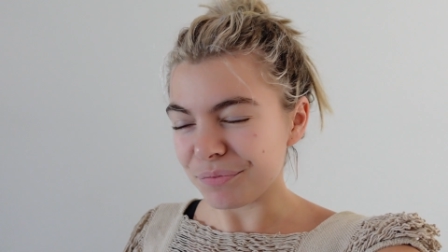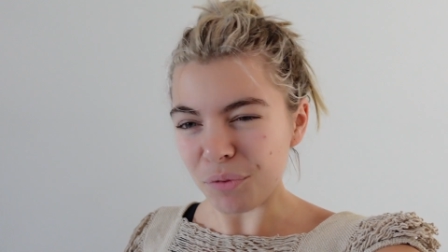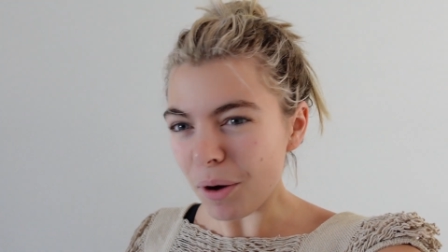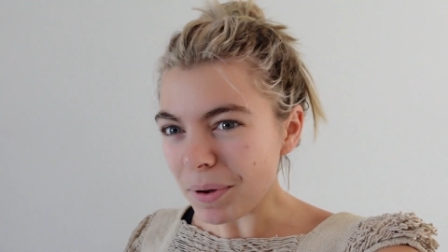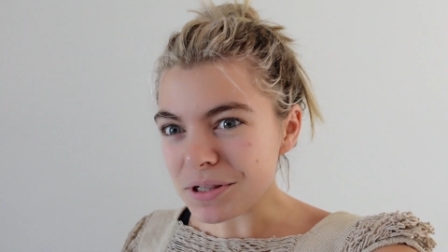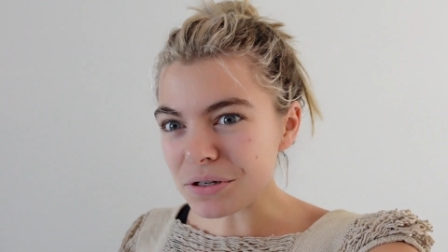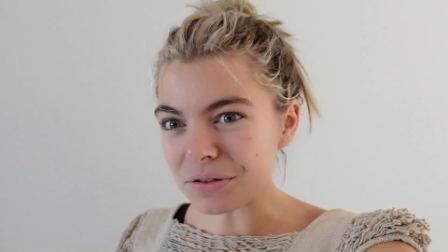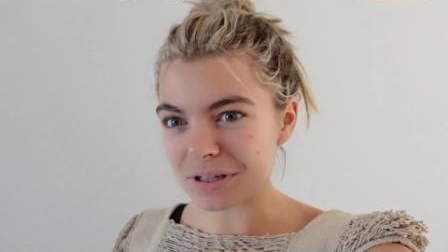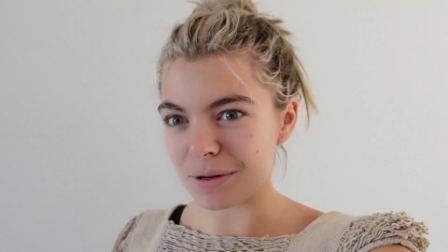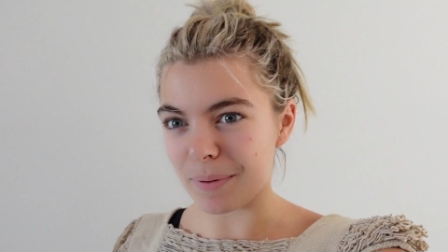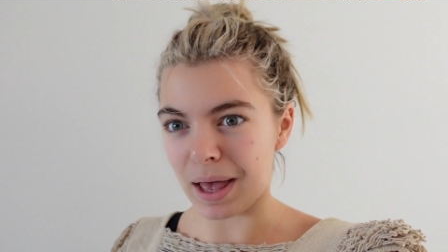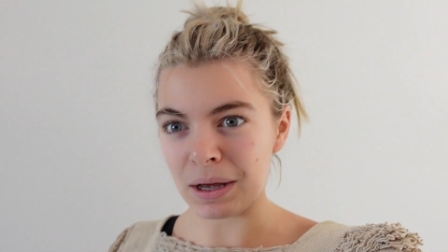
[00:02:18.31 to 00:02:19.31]
What am I
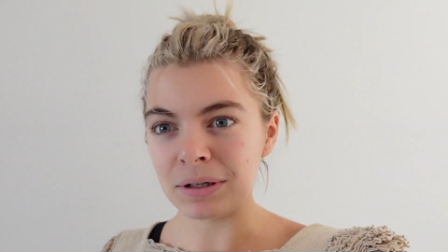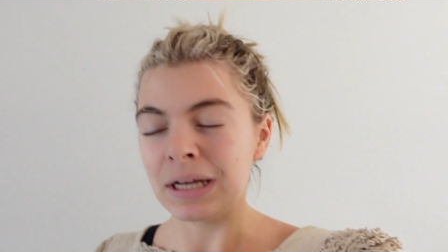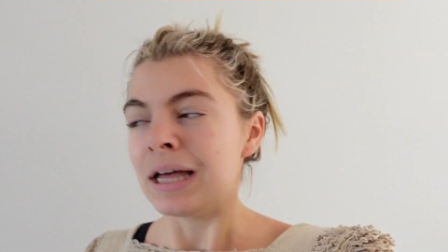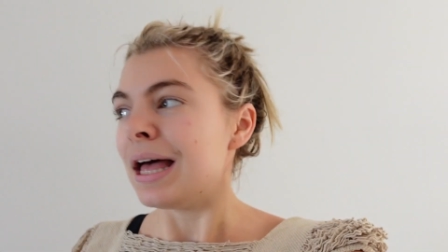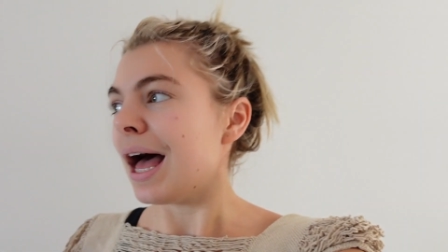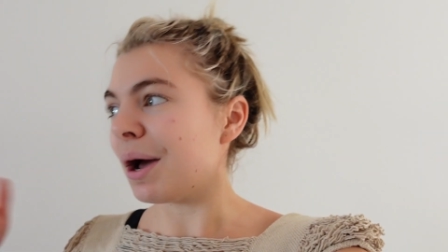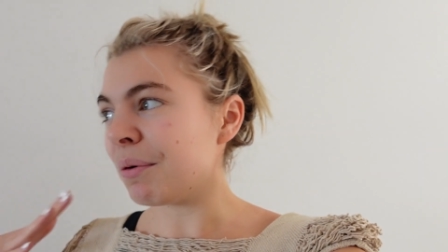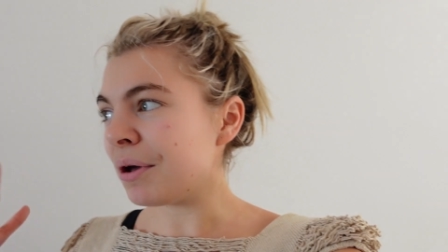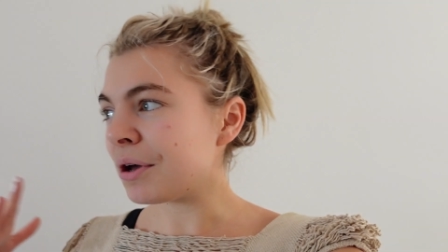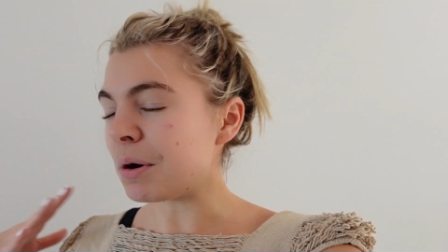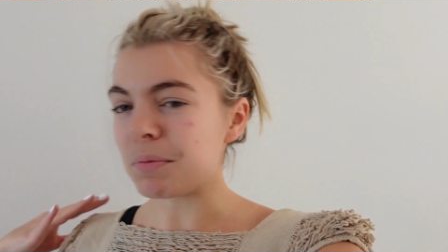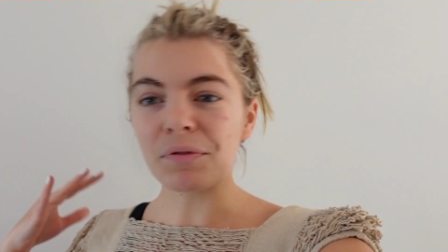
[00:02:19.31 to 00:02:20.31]
talking about? I
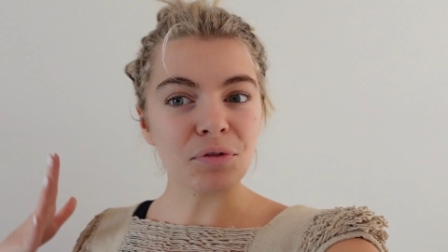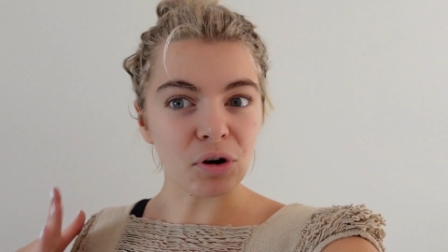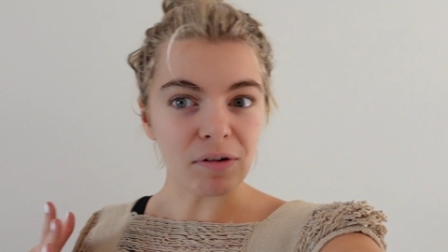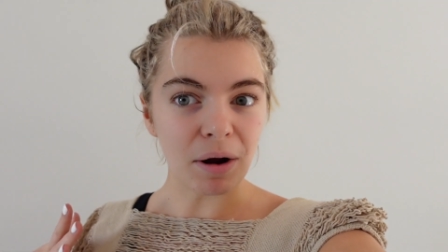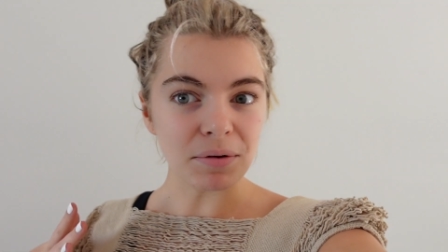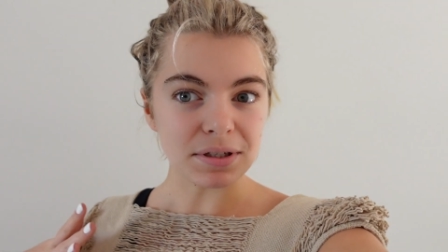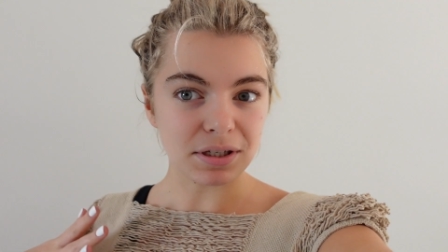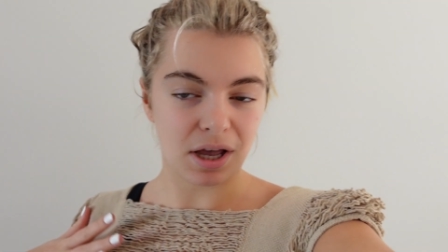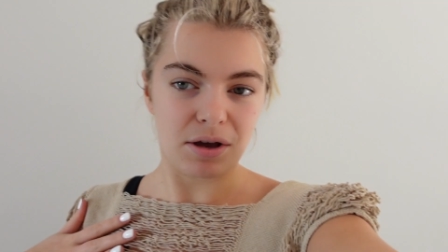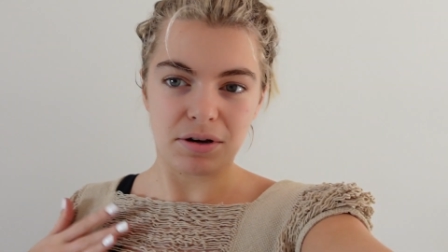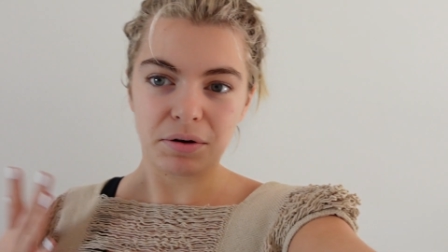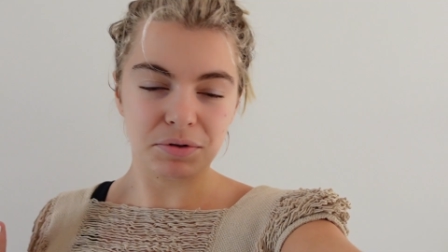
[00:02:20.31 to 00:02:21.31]
woke up four hours
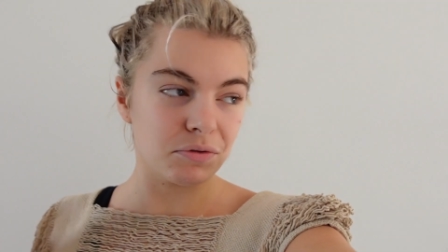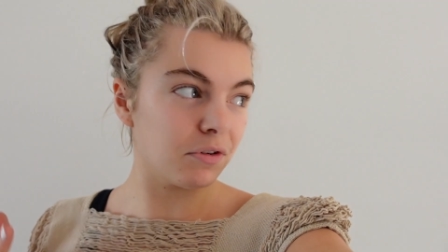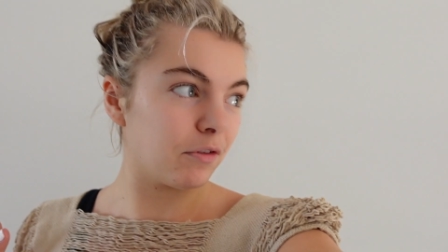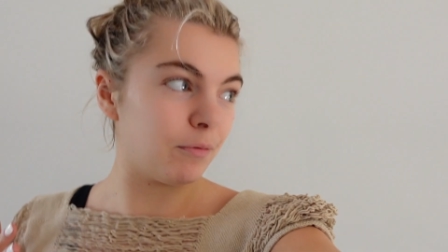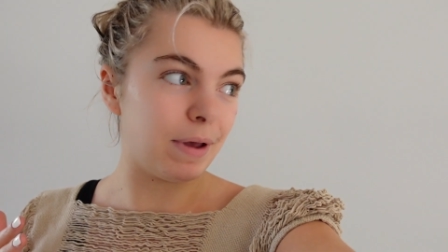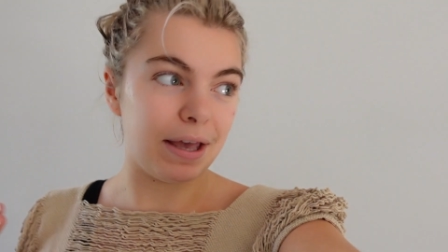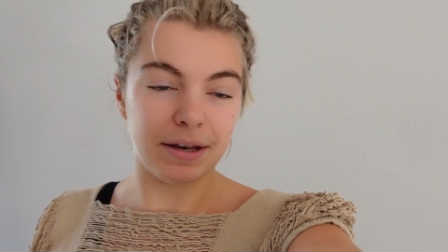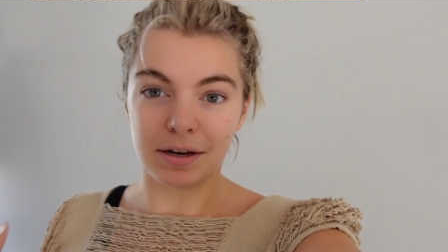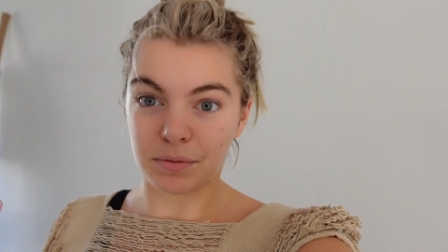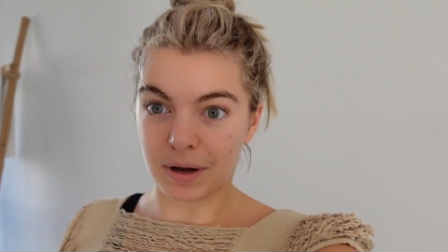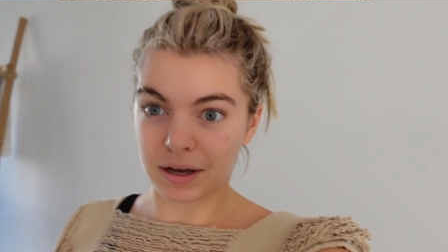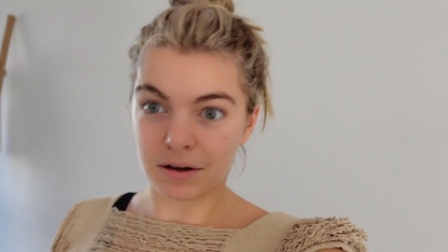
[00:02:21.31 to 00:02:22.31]
ago. I don't know what's wrong with me. I
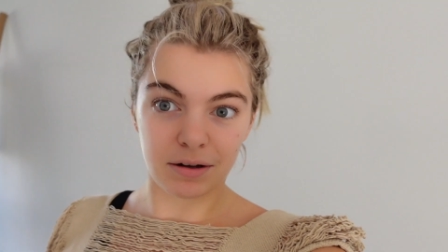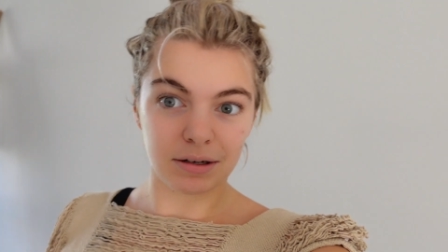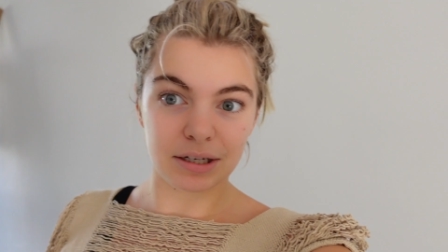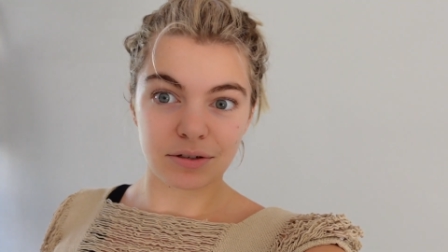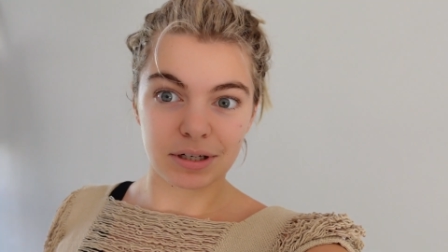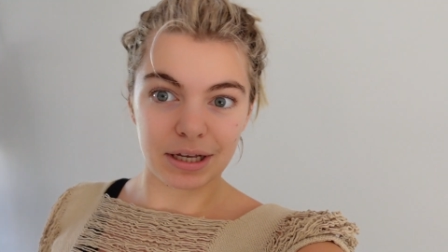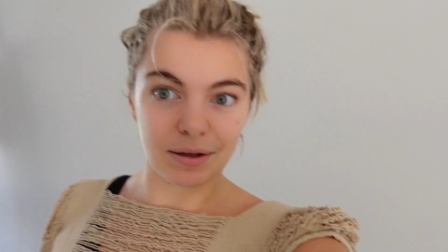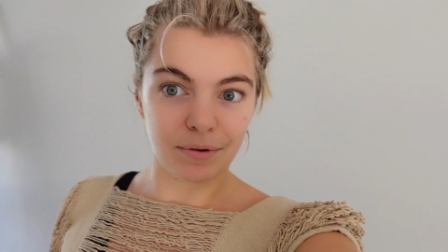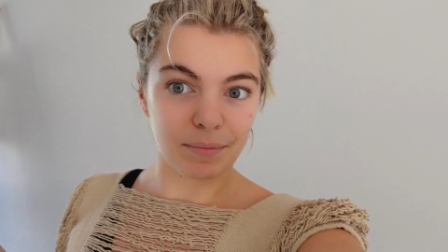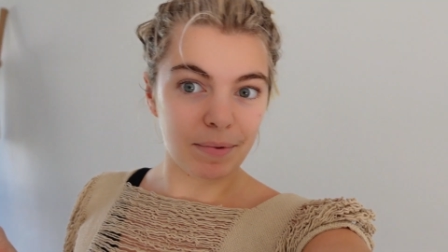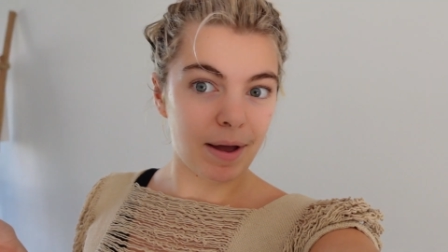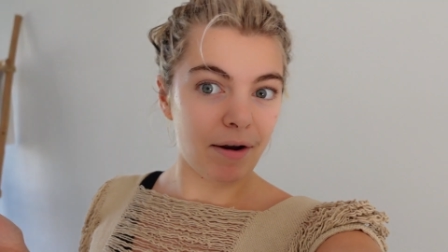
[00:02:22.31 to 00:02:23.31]
don't know why I can't literally.
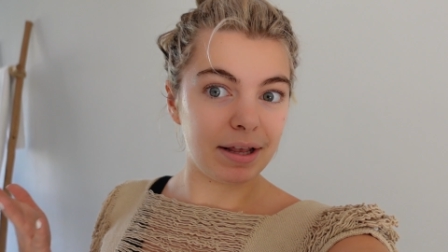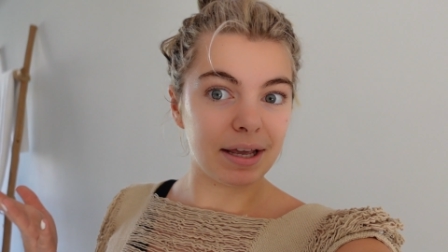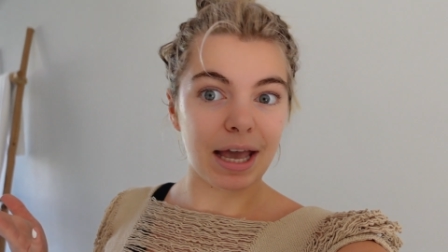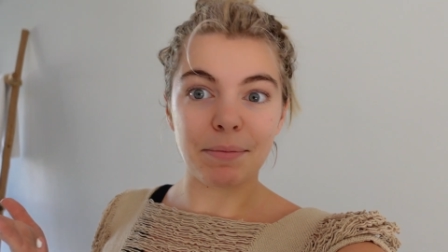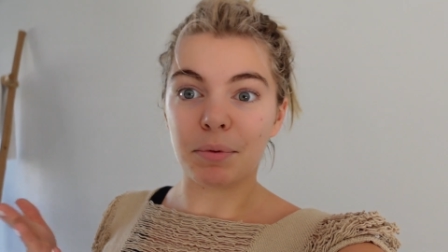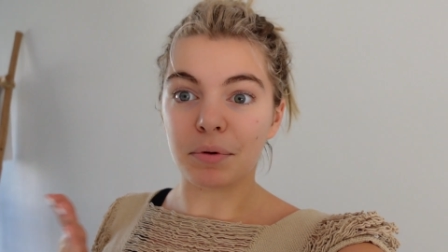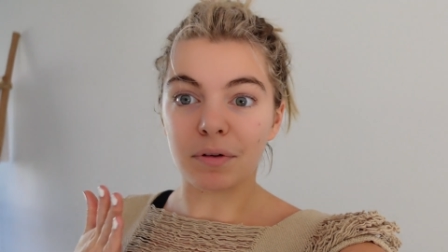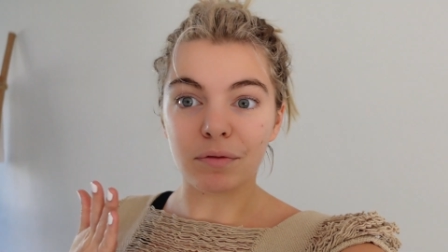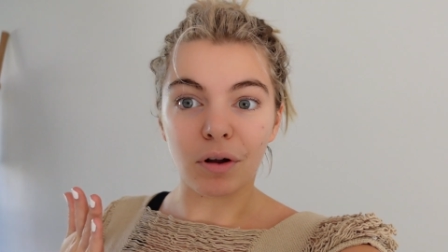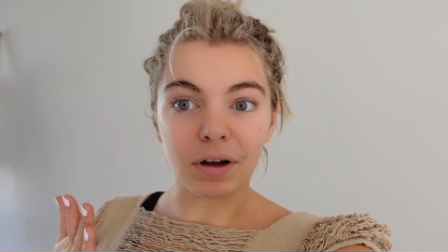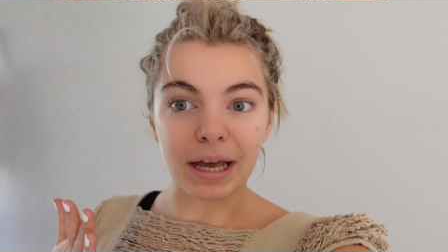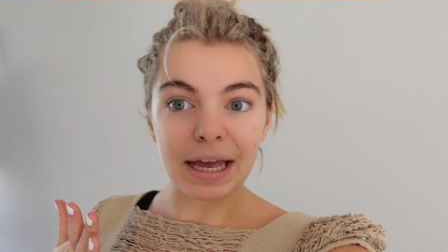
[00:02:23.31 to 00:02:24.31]
I'm apparently incapable of
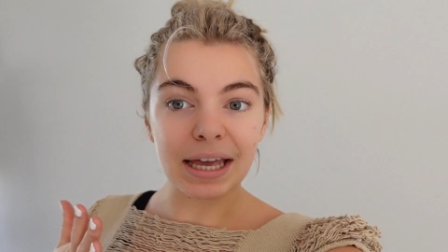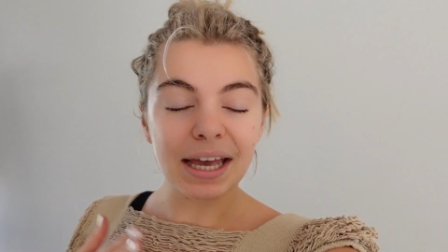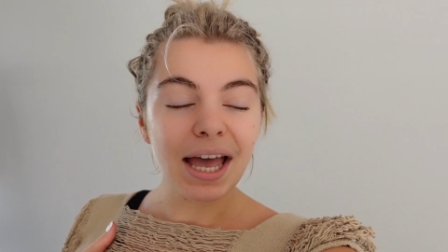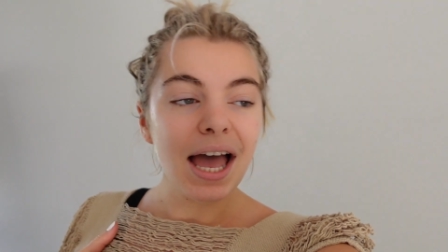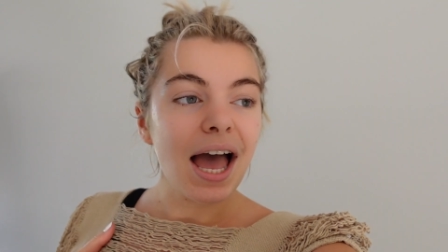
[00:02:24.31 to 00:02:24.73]
vlogging.